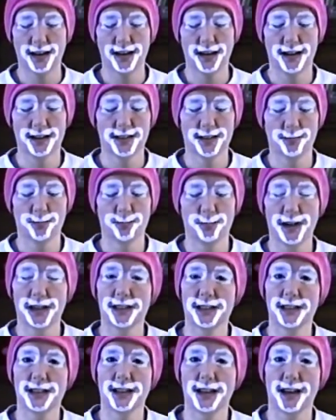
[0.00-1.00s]
it nice and
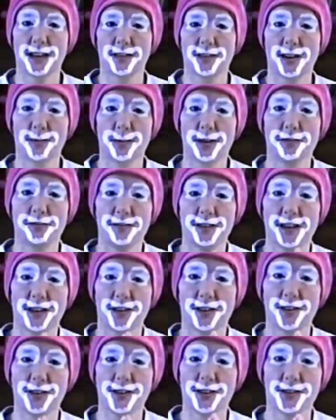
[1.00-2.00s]
mixed together on my
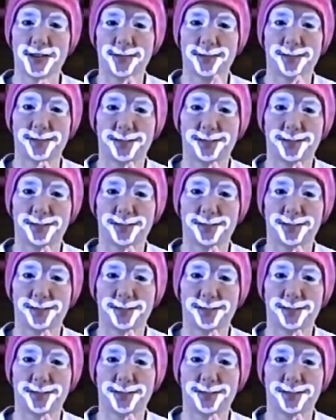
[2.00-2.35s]
fingers.